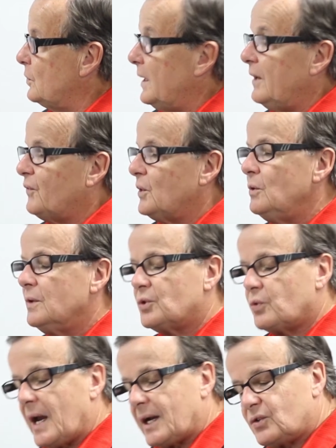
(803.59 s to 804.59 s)
If you do a
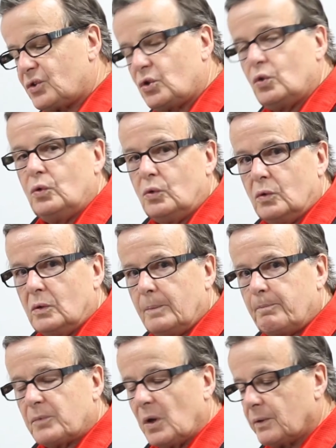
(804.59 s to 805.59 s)
track school,
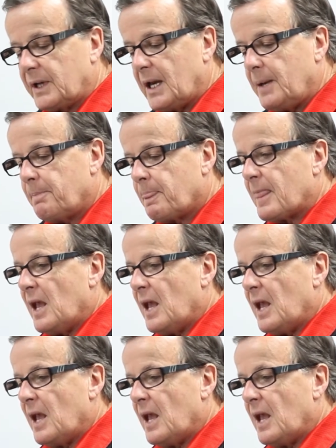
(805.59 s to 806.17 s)
okay,